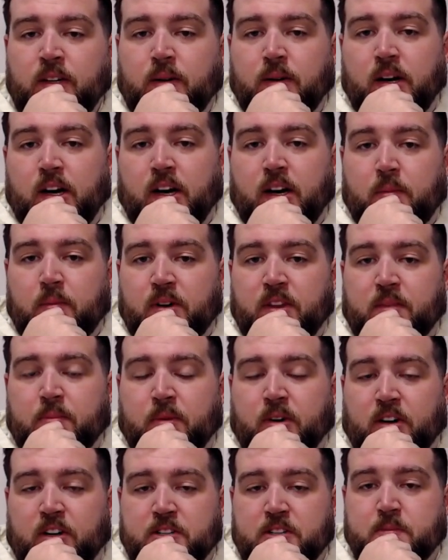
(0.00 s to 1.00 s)
on. With
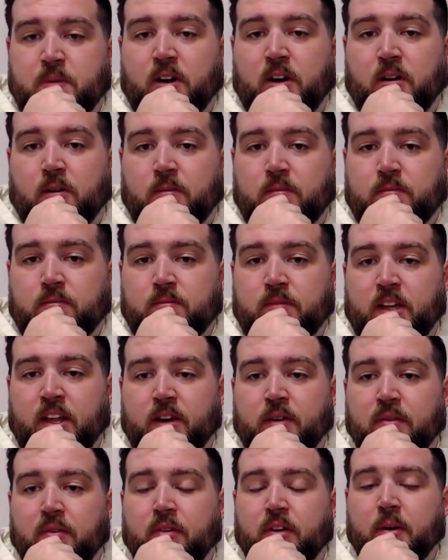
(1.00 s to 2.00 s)
Marcus Bowe
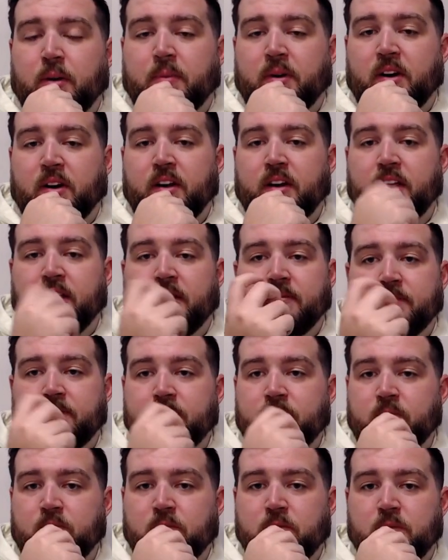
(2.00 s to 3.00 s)
getting rolled up on, and
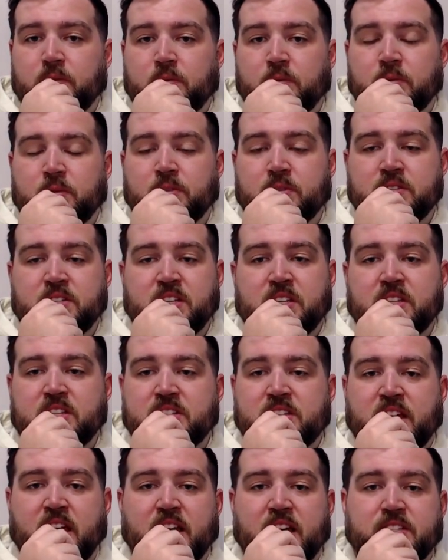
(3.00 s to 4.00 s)
we'll see the
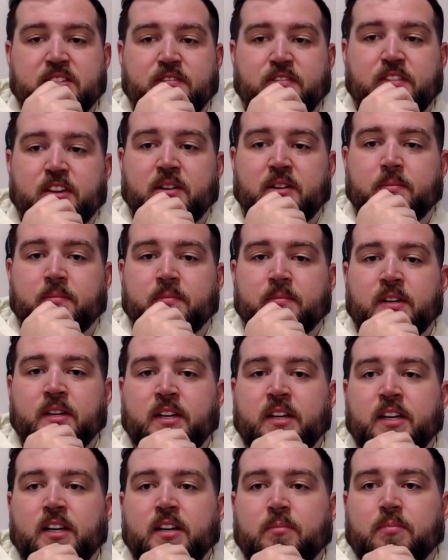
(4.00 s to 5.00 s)
status of him.
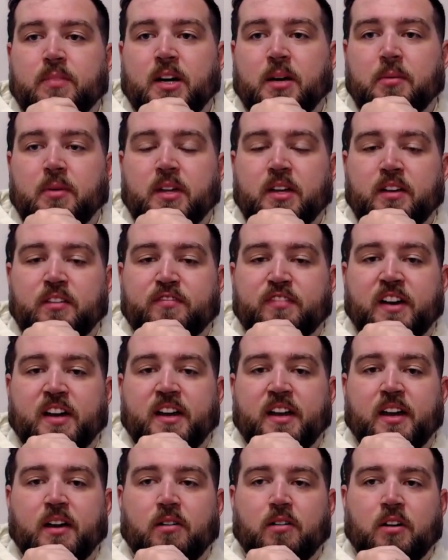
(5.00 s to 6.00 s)
Probably
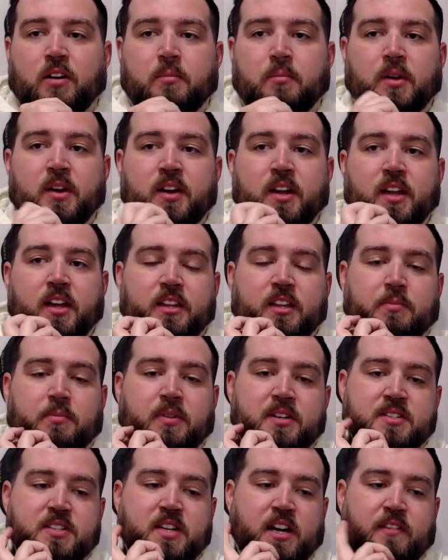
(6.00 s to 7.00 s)
find out on Monday at the
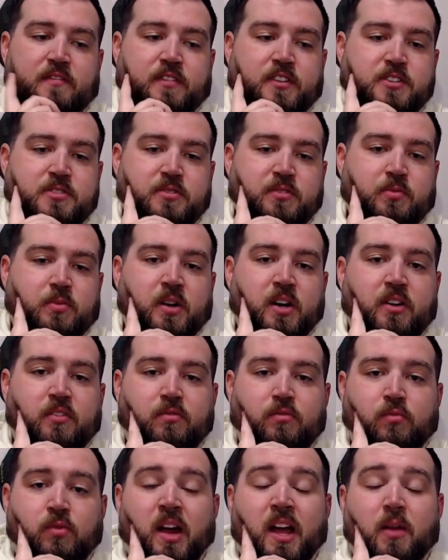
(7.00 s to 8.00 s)
press conference with
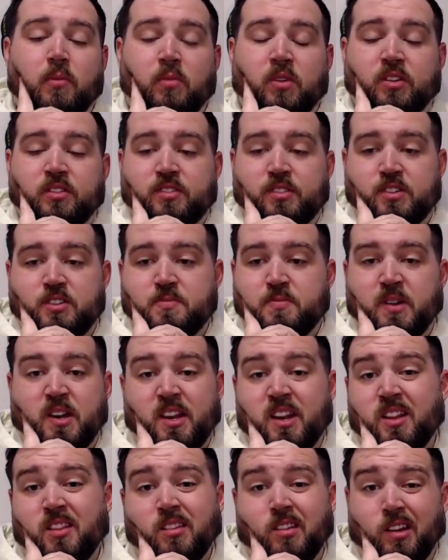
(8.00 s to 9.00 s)
Ryan Walters, but
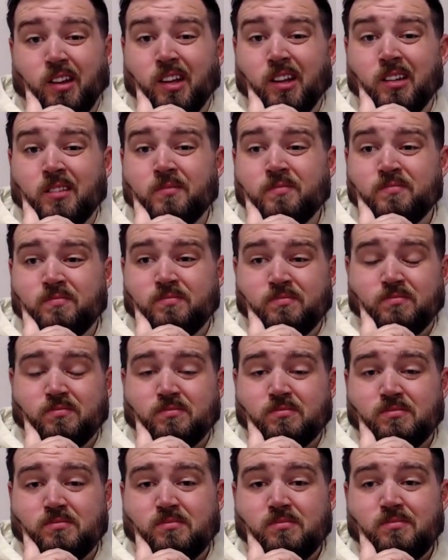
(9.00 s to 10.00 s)
it didn't look good
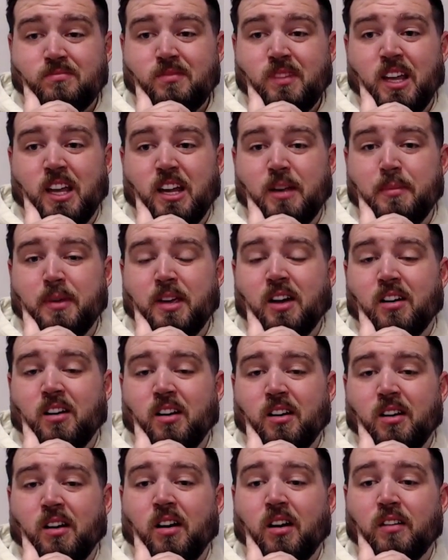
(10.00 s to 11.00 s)
had to be
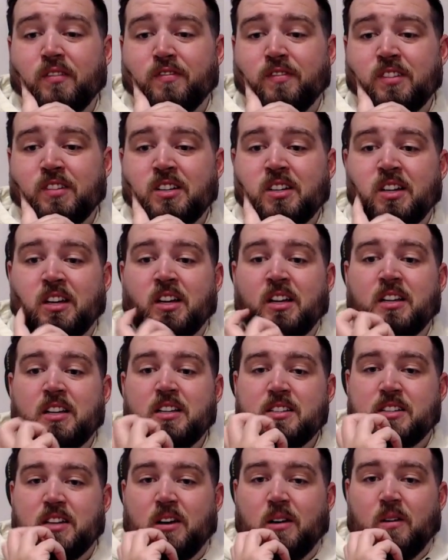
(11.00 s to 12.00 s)
carted off.
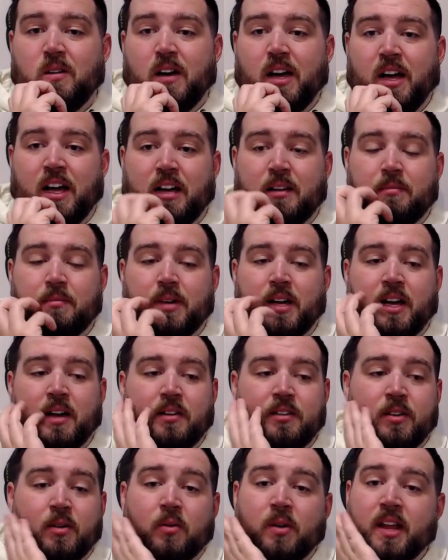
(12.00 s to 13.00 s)
So
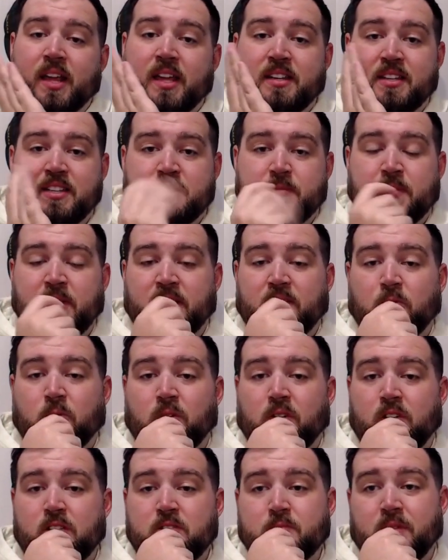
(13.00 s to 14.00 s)
I don't want to anticipate the
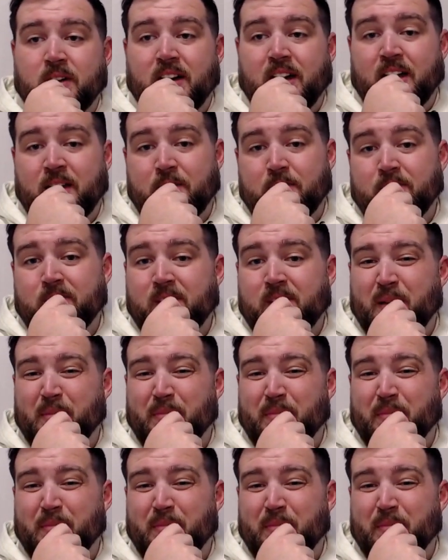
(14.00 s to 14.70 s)
worst, but I'm